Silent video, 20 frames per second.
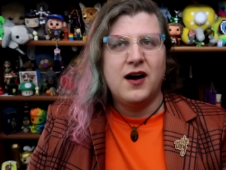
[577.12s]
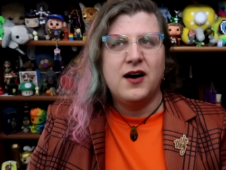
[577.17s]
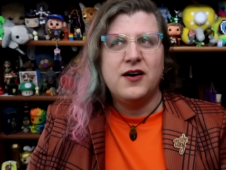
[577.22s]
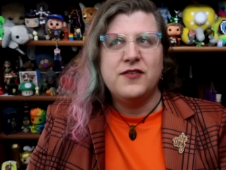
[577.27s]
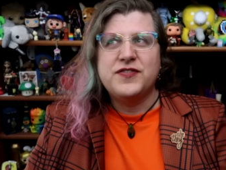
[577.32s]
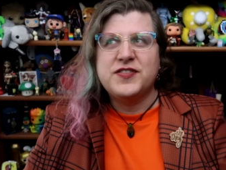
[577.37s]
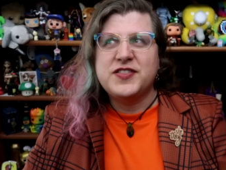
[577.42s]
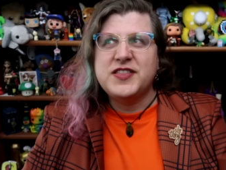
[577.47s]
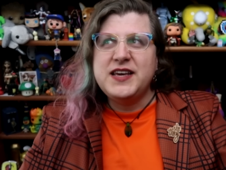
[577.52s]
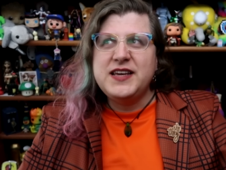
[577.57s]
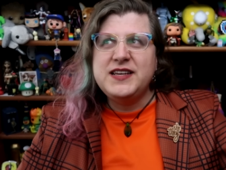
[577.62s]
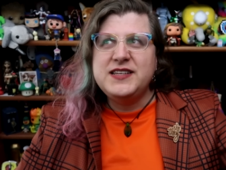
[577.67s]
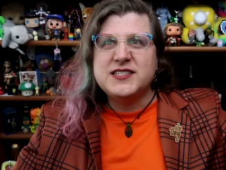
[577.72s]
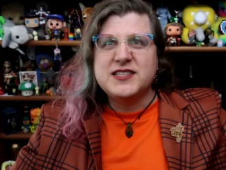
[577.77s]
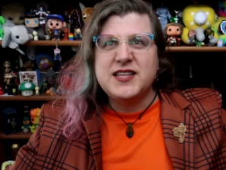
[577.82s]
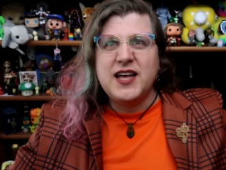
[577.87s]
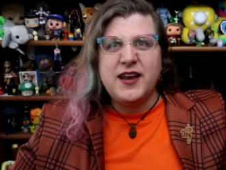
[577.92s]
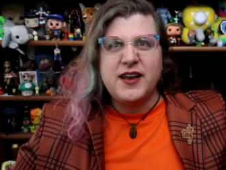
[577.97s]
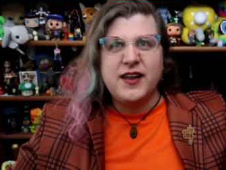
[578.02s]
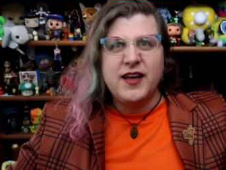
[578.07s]
of things
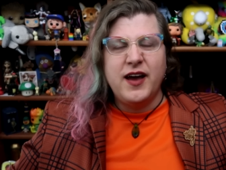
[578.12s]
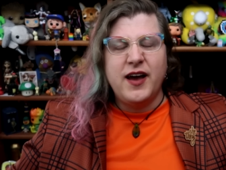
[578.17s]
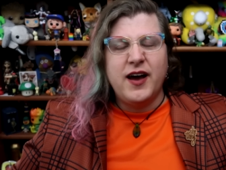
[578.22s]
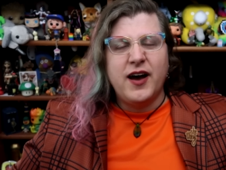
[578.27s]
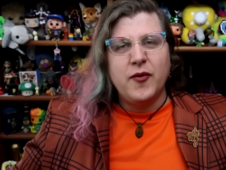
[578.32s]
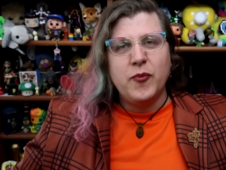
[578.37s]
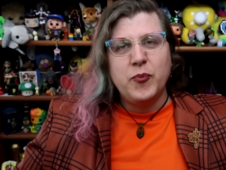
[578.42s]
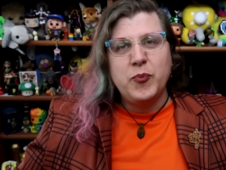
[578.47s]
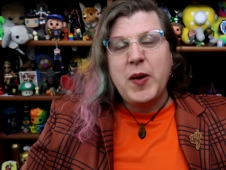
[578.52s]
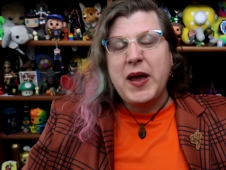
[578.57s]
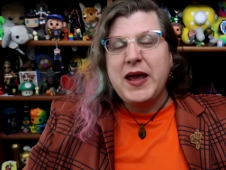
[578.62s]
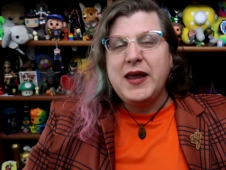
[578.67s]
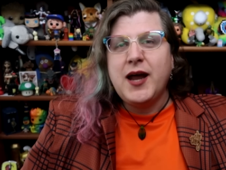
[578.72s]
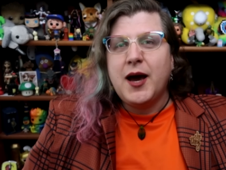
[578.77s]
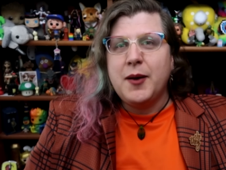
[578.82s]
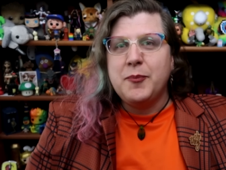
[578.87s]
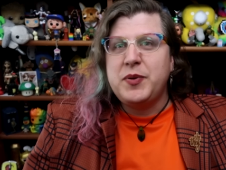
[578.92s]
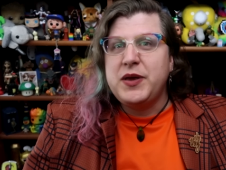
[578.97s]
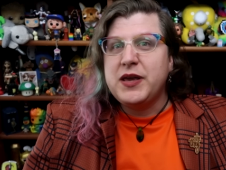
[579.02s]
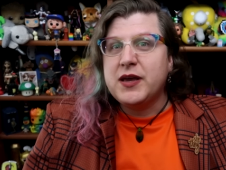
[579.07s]
that may
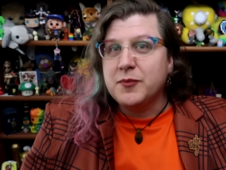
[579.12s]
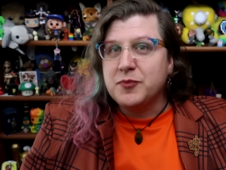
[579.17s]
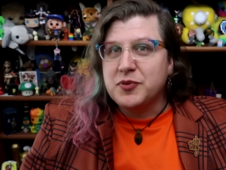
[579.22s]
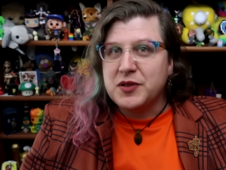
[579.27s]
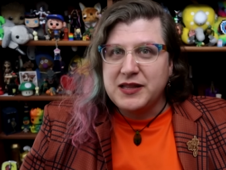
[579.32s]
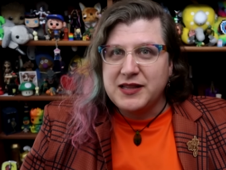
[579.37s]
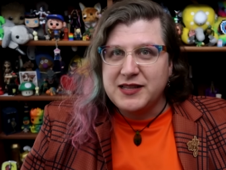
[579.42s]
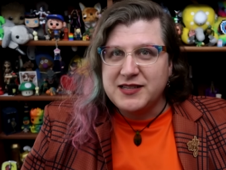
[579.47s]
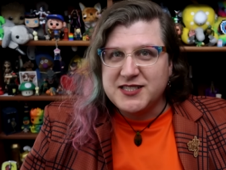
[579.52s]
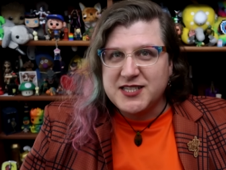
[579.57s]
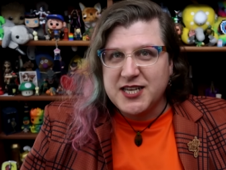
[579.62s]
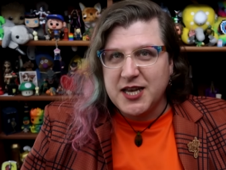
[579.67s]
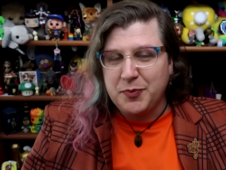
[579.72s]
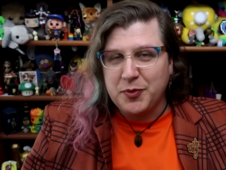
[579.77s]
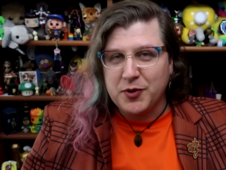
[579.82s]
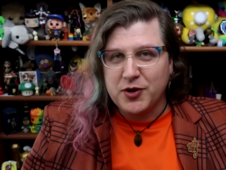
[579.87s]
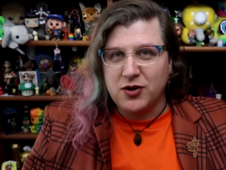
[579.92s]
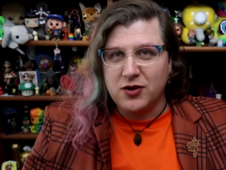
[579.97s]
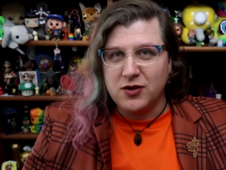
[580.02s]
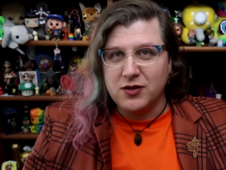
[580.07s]
not be completely
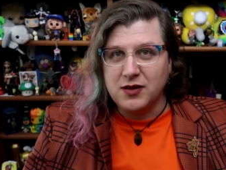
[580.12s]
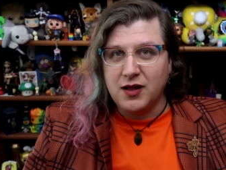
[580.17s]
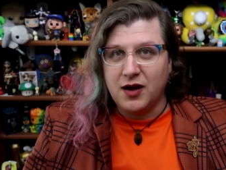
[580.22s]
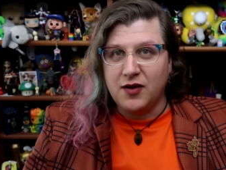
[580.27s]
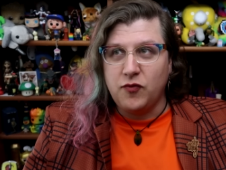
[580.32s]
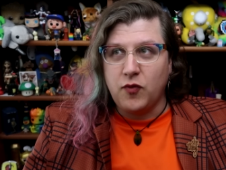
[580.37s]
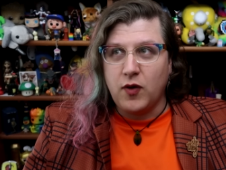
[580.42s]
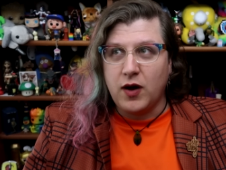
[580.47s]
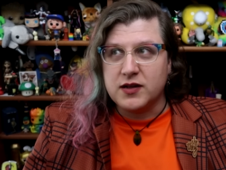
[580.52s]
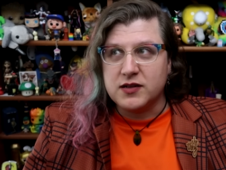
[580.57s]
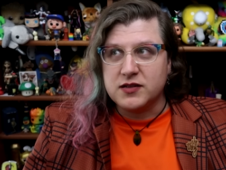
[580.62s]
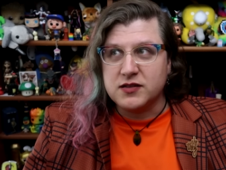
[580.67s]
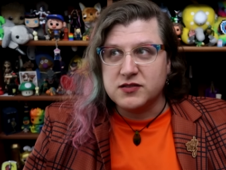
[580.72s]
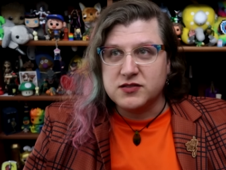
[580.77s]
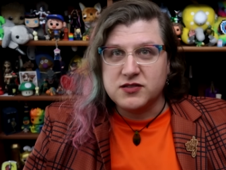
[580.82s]
typical of what